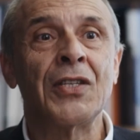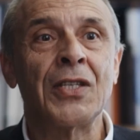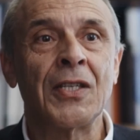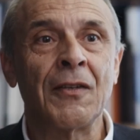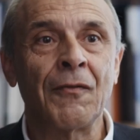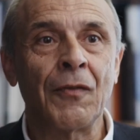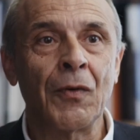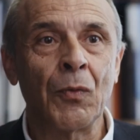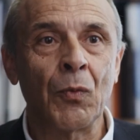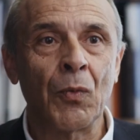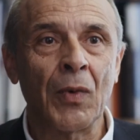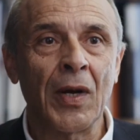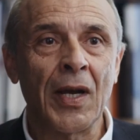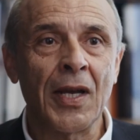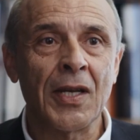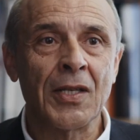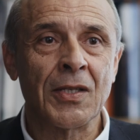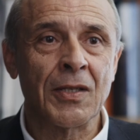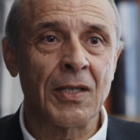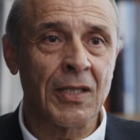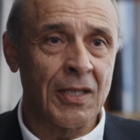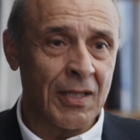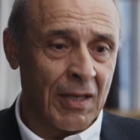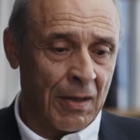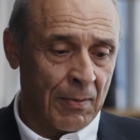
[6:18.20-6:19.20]
in different
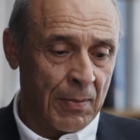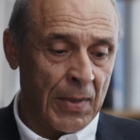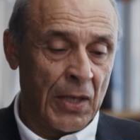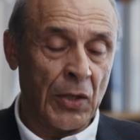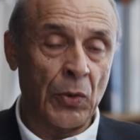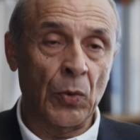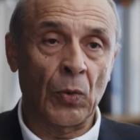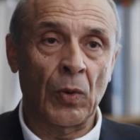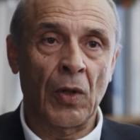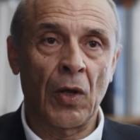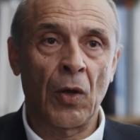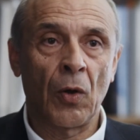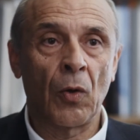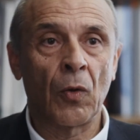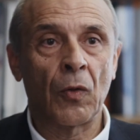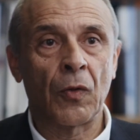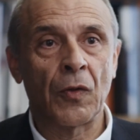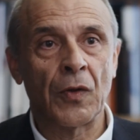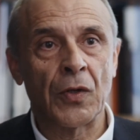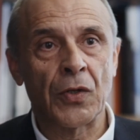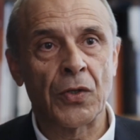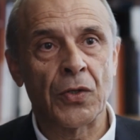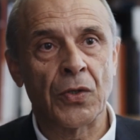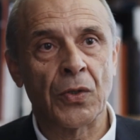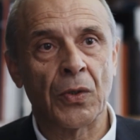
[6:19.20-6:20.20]
ways. Is it a mental health
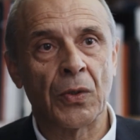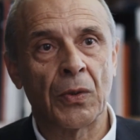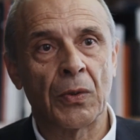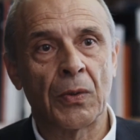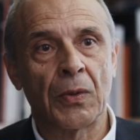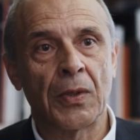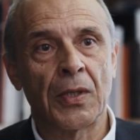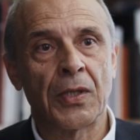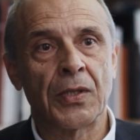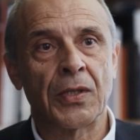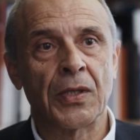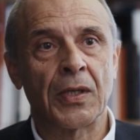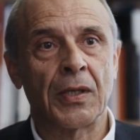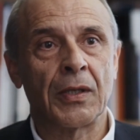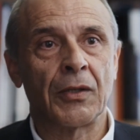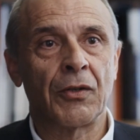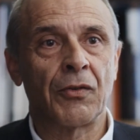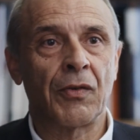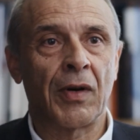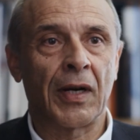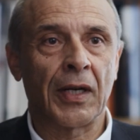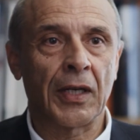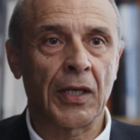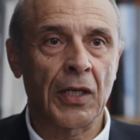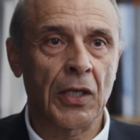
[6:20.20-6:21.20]
issue? Is it a
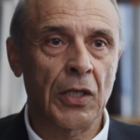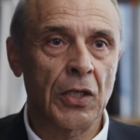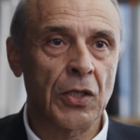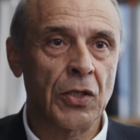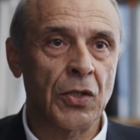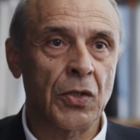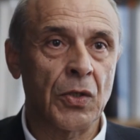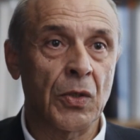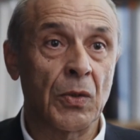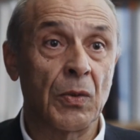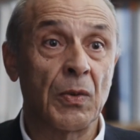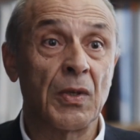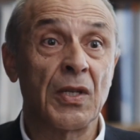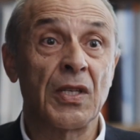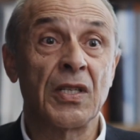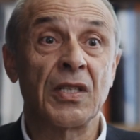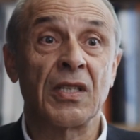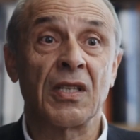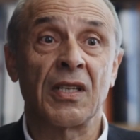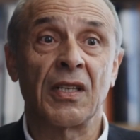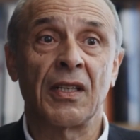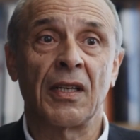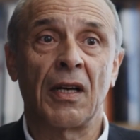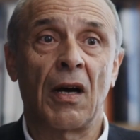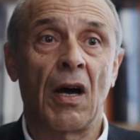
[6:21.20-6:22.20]
drug issue? Is
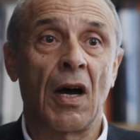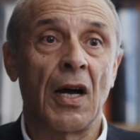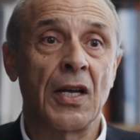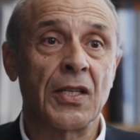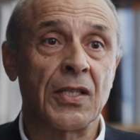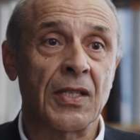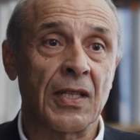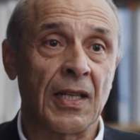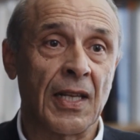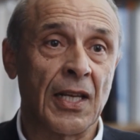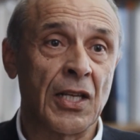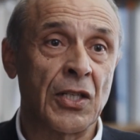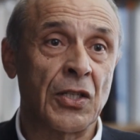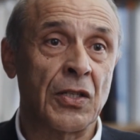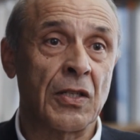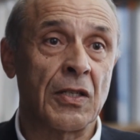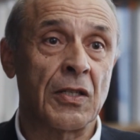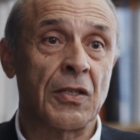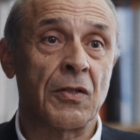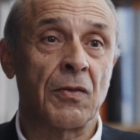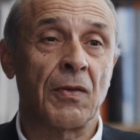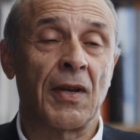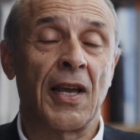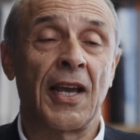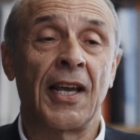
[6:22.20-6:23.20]
it an isolation
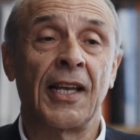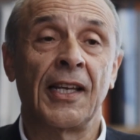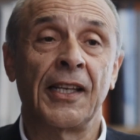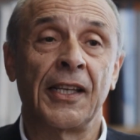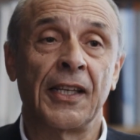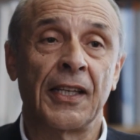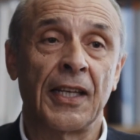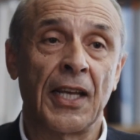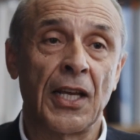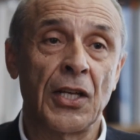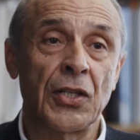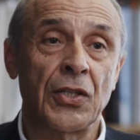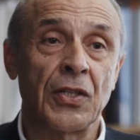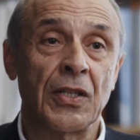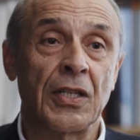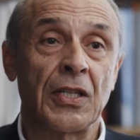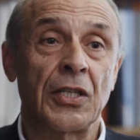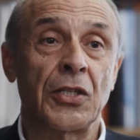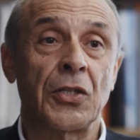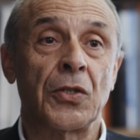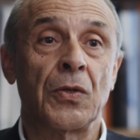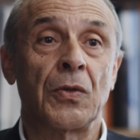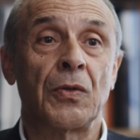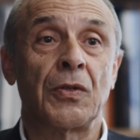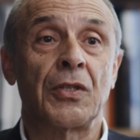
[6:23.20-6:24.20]
issue, alienation
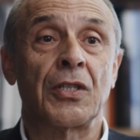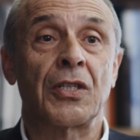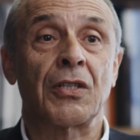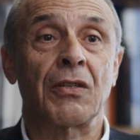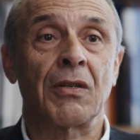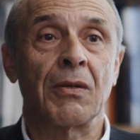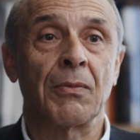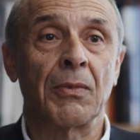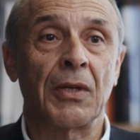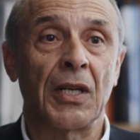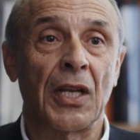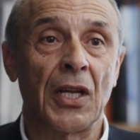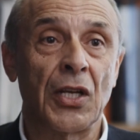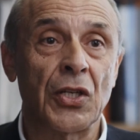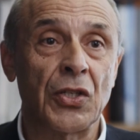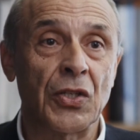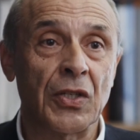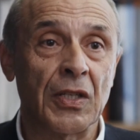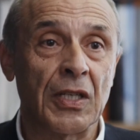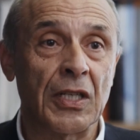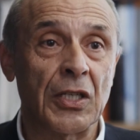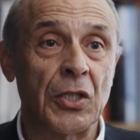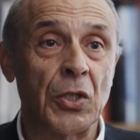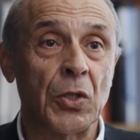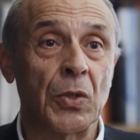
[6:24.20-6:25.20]
issue,
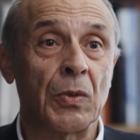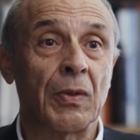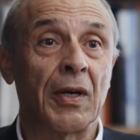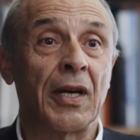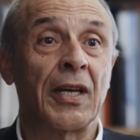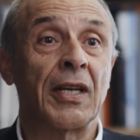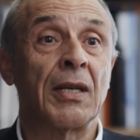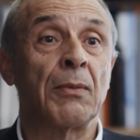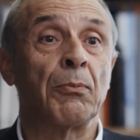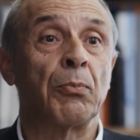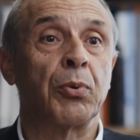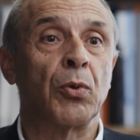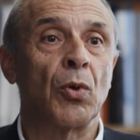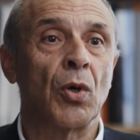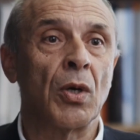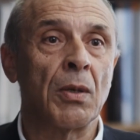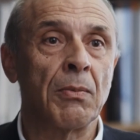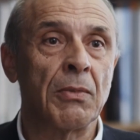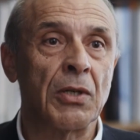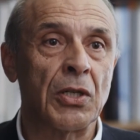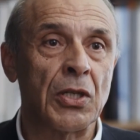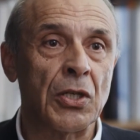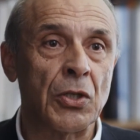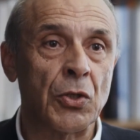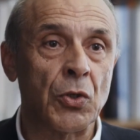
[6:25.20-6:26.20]
discrimination issue,
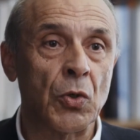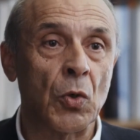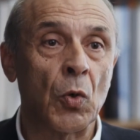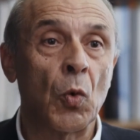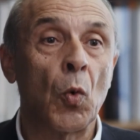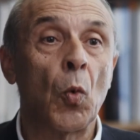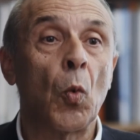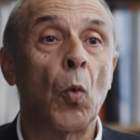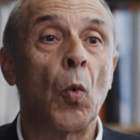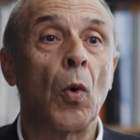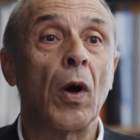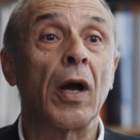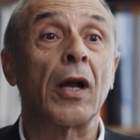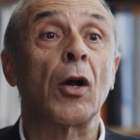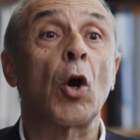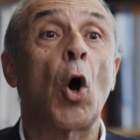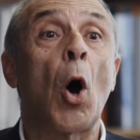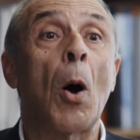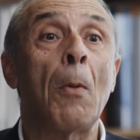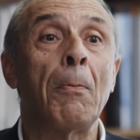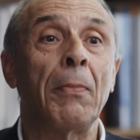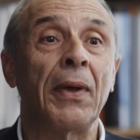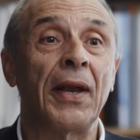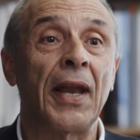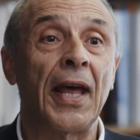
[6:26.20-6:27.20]
unemployment issue, a
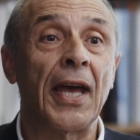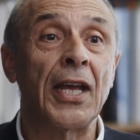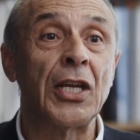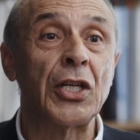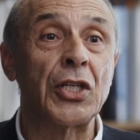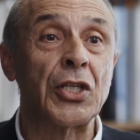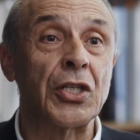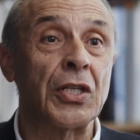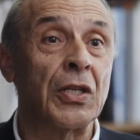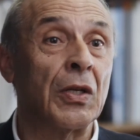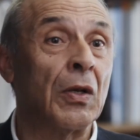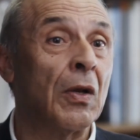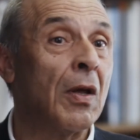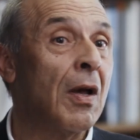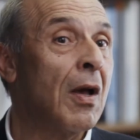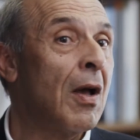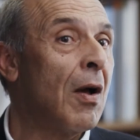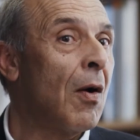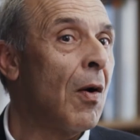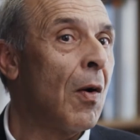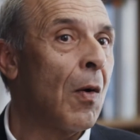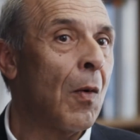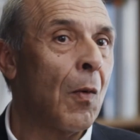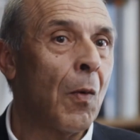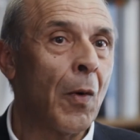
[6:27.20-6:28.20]
combination?
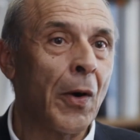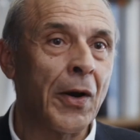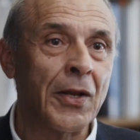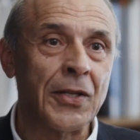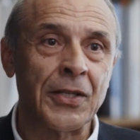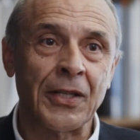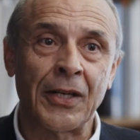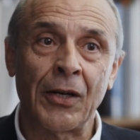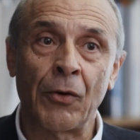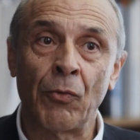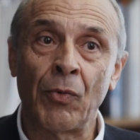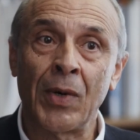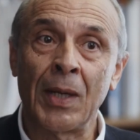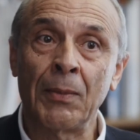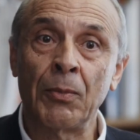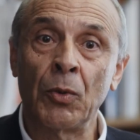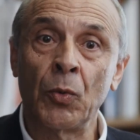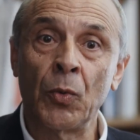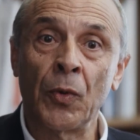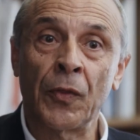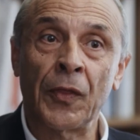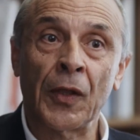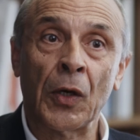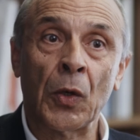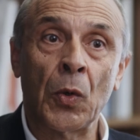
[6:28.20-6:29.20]
What is it, a rebel
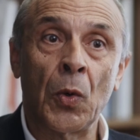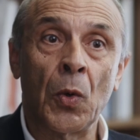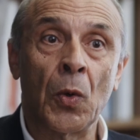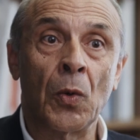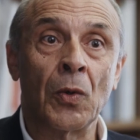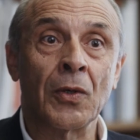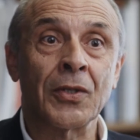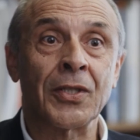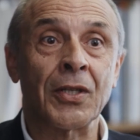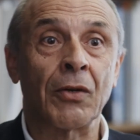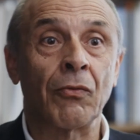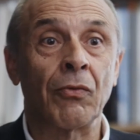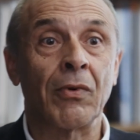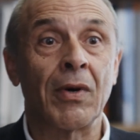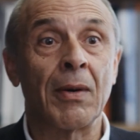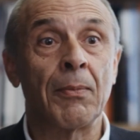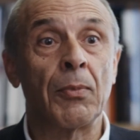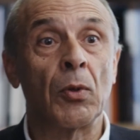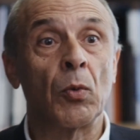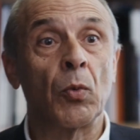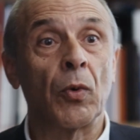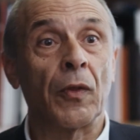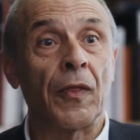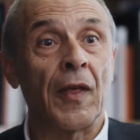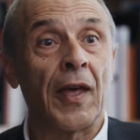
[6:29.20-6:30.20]
with a cause, a
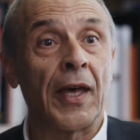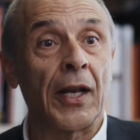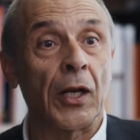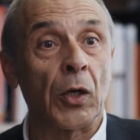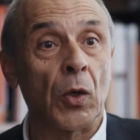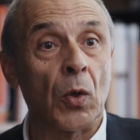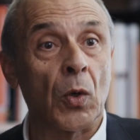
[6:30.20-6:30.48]
rebel without a